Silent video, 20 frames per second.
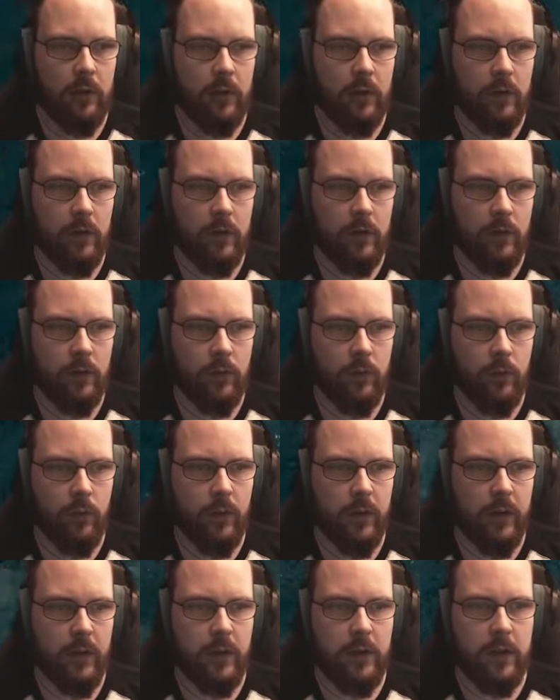Okay, there's a
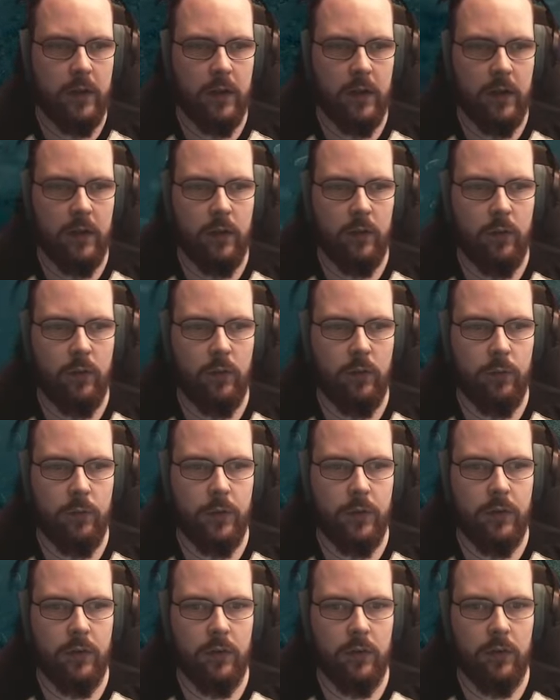way down,
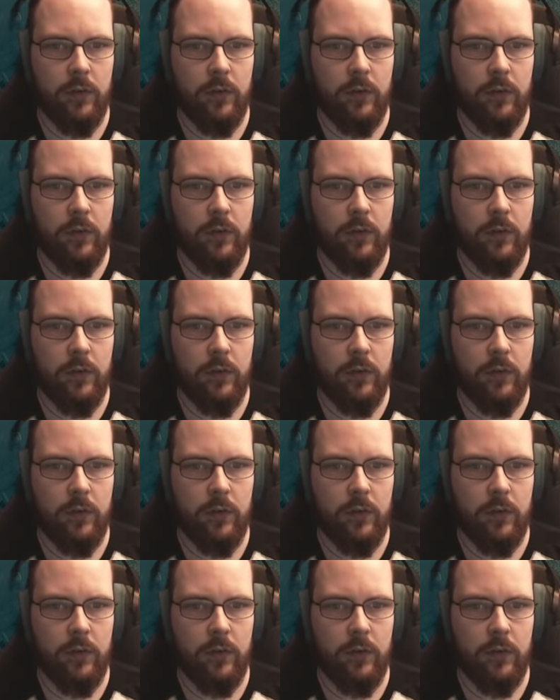but...